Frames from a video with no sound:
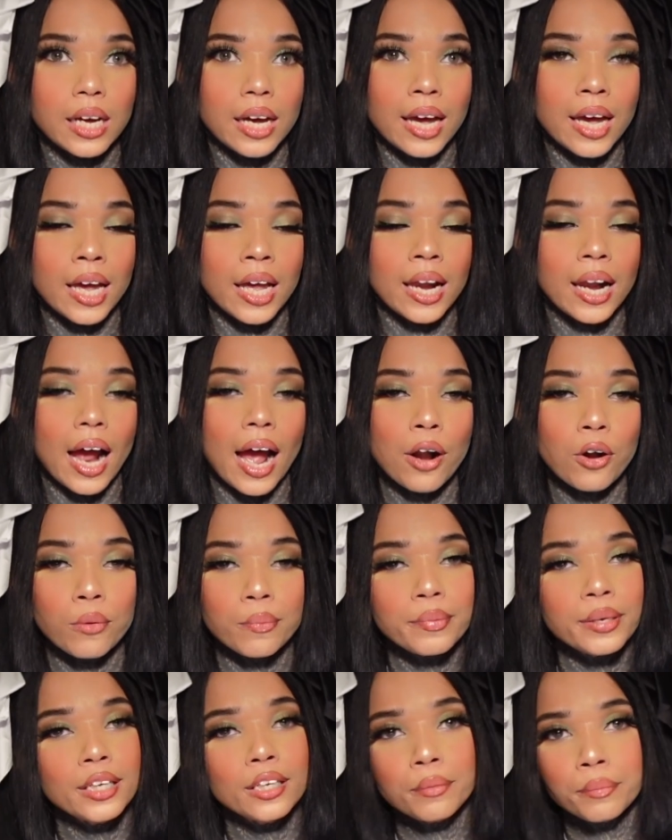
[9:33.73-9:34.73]
And I
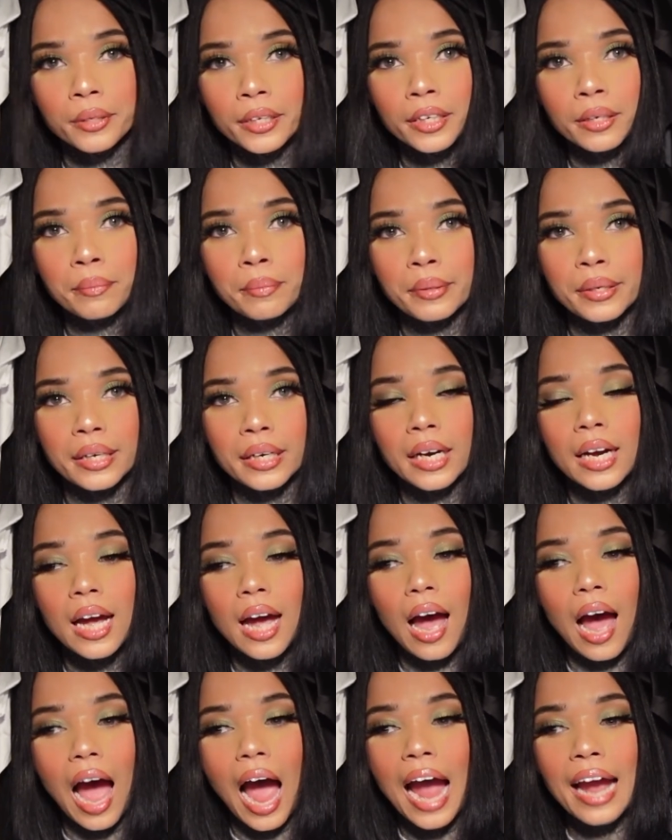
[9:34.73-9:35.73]
don't mean to be, but
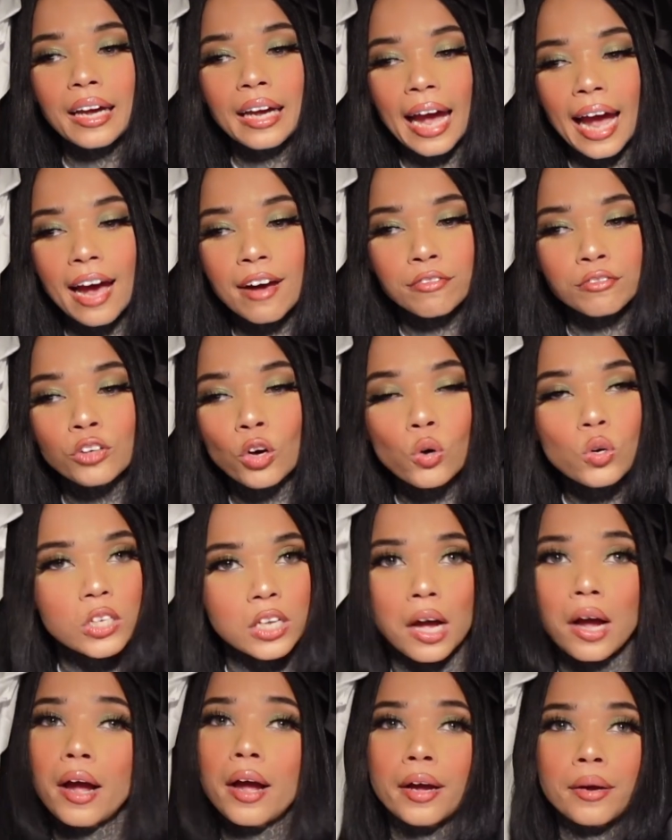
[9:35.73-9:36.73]
I have no
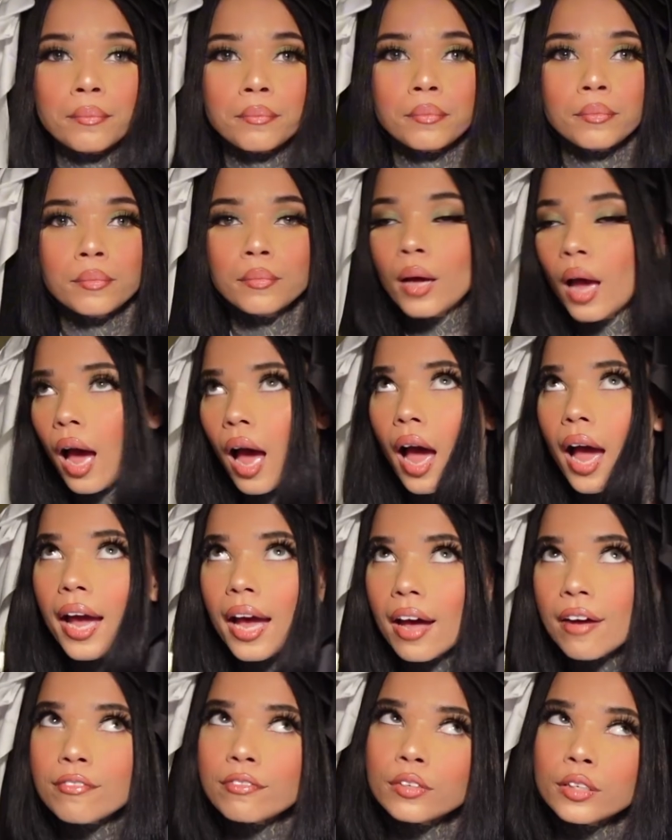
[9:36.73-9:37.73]
time. I
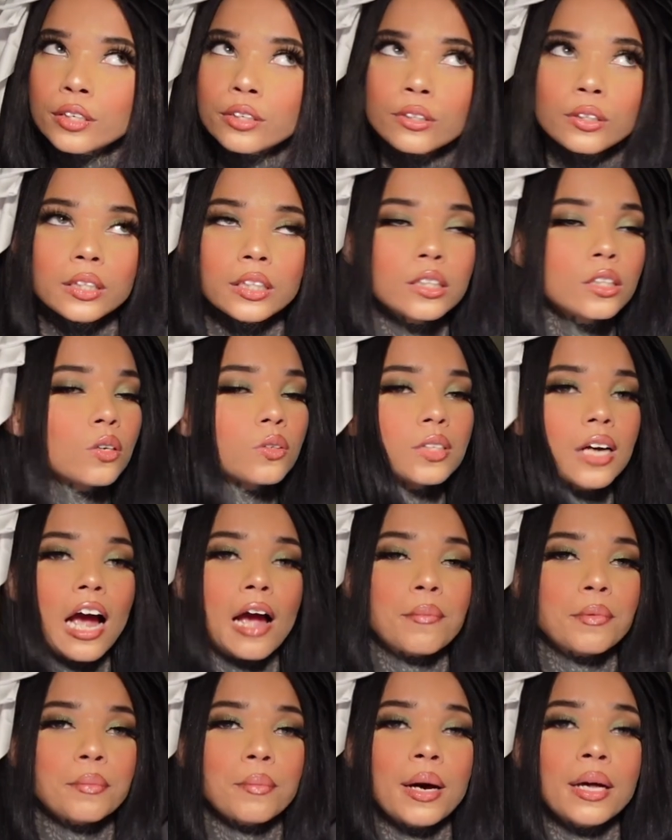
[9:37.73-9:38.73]
have literally no
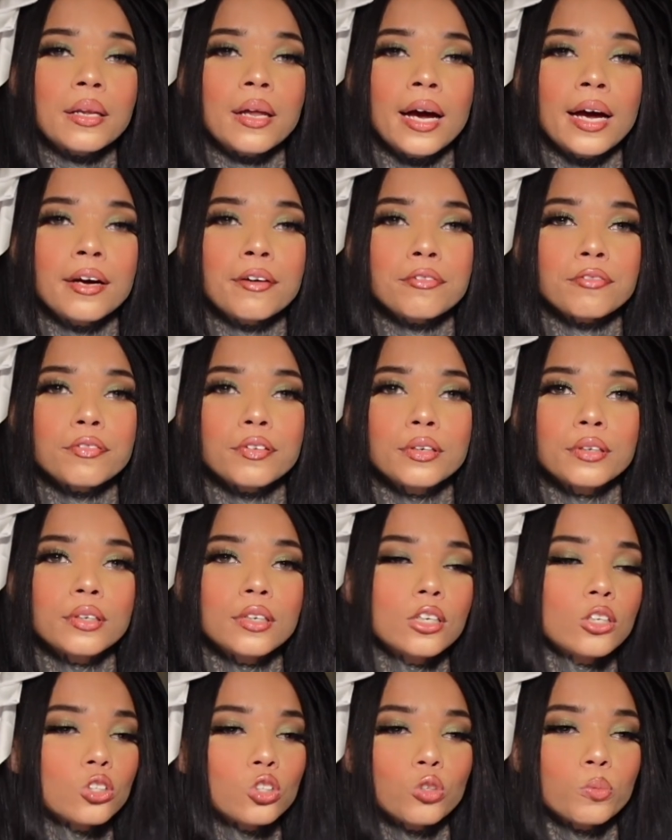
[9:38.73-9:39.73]
time in my life
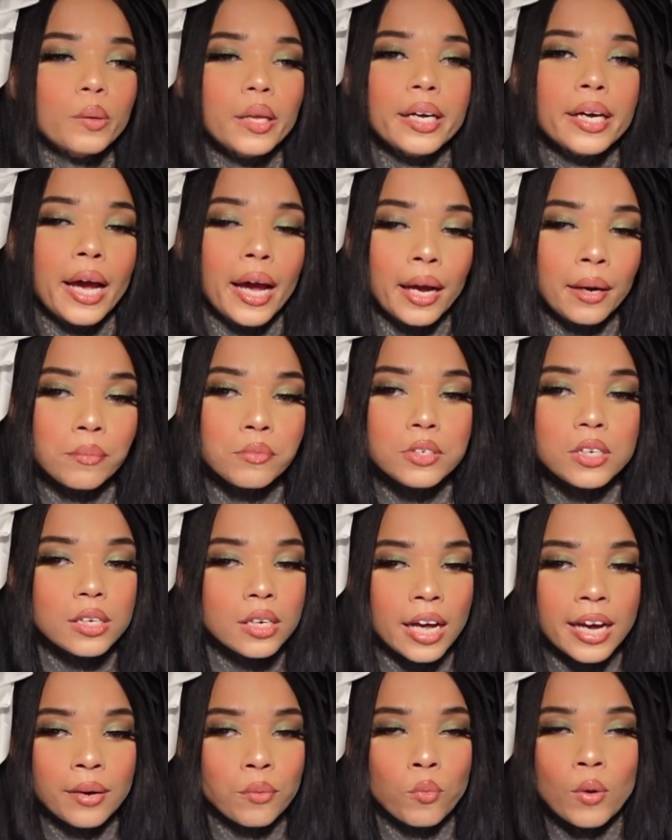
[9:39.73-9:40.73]
to play games.
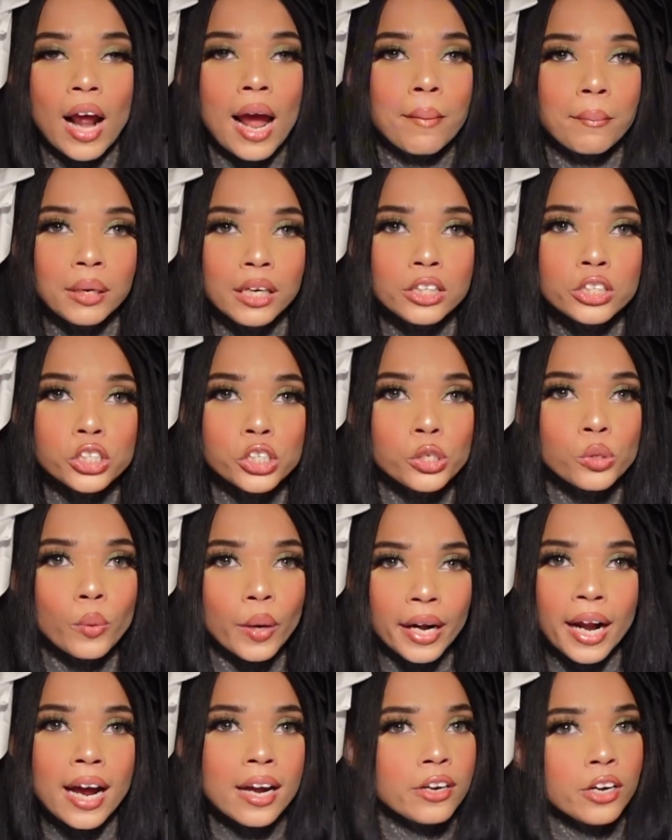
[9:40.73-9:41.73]
Like, when I meet you
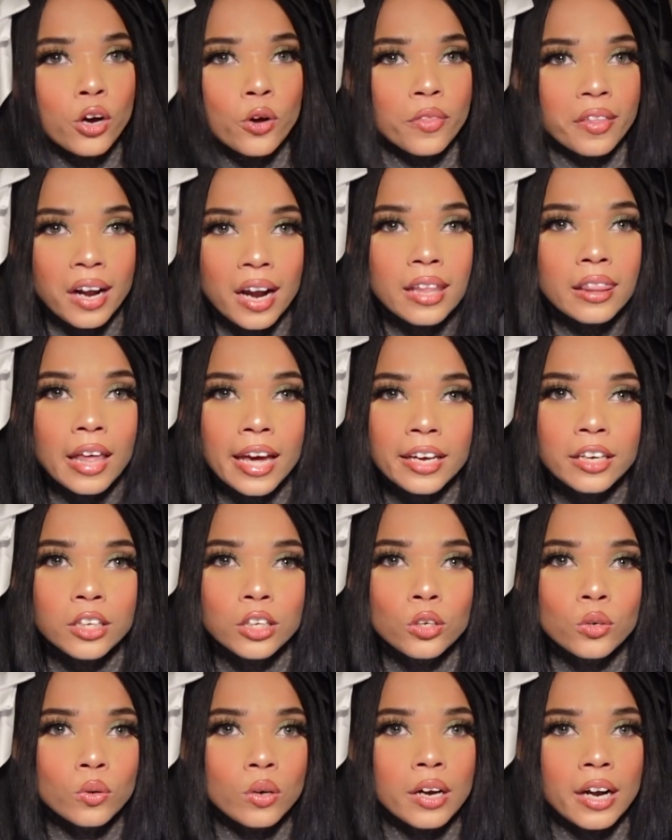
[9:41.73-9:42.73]
and I know that I like
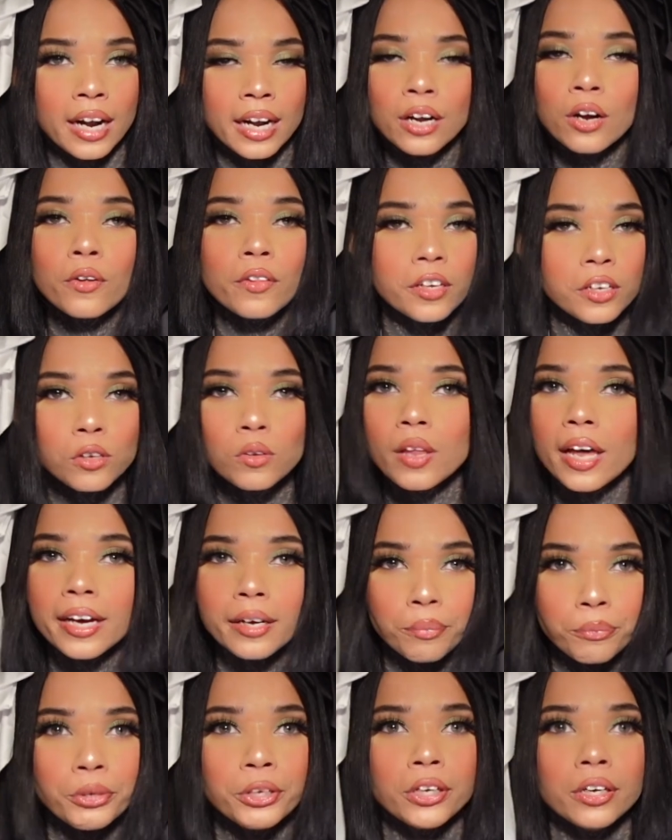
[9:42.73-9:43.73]
you, or I know that you
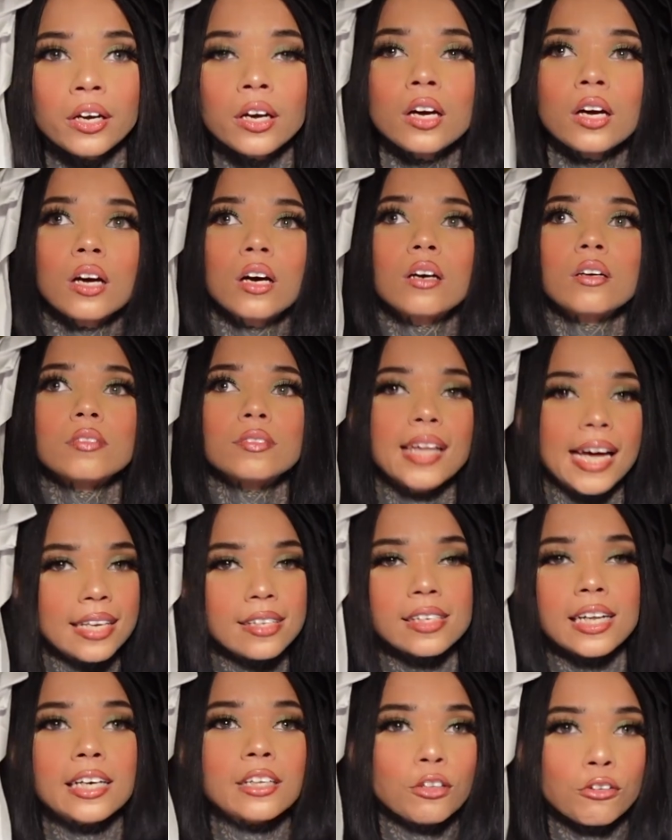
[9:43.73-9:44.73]
like me,
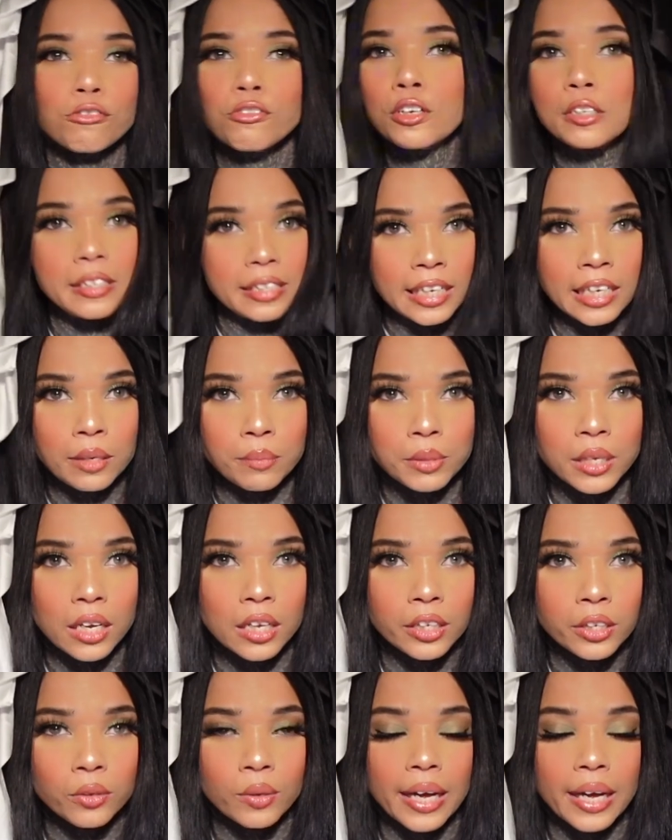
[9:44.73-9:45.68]
that's like the first thing I'm telling you.